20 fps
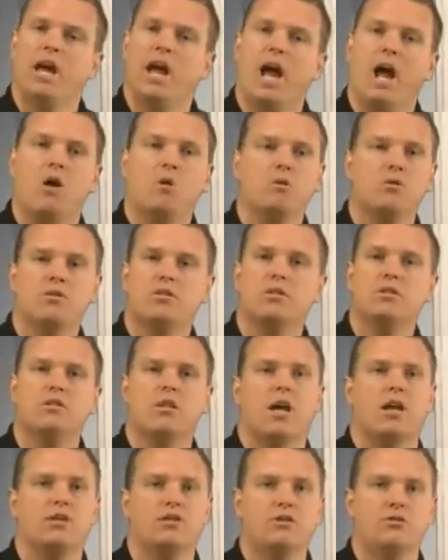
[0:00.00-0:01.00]
Ours does
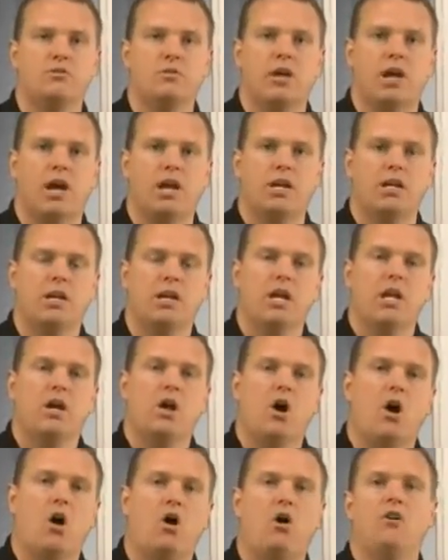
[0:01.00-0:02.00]
not do that.
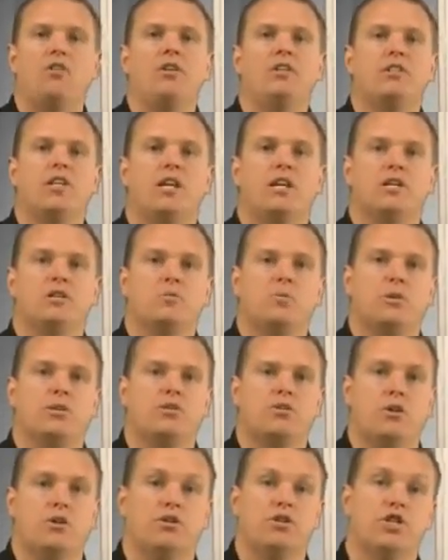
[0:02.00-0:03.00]
All the data is
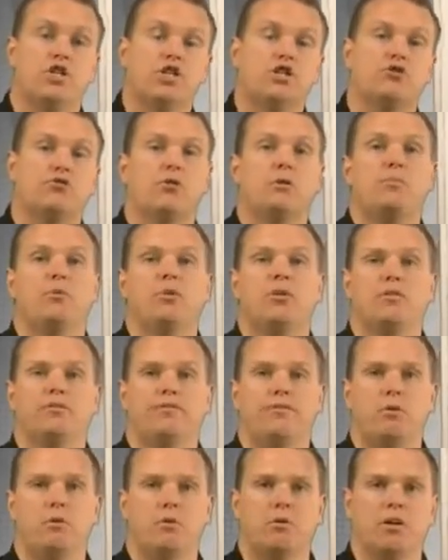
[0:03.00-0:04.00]
what's called distributed
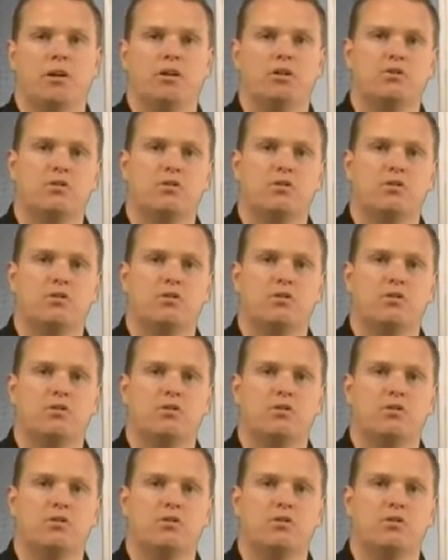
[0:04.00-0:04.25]
forwarding.